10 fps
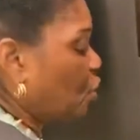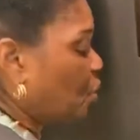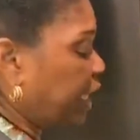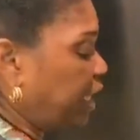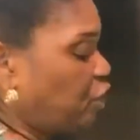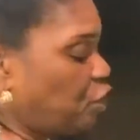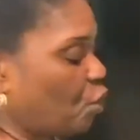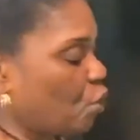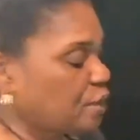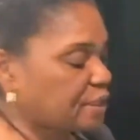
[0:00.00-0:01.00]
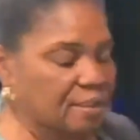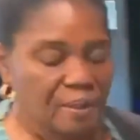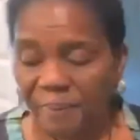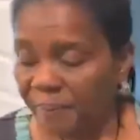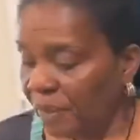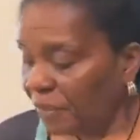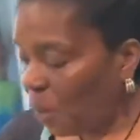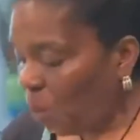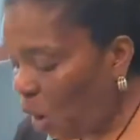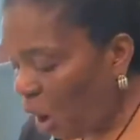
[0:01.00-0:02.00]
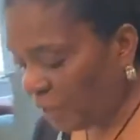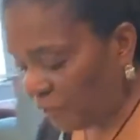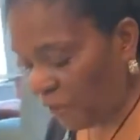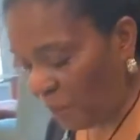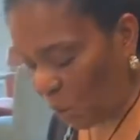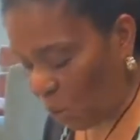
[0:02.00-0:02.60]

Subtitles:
you can use the water from the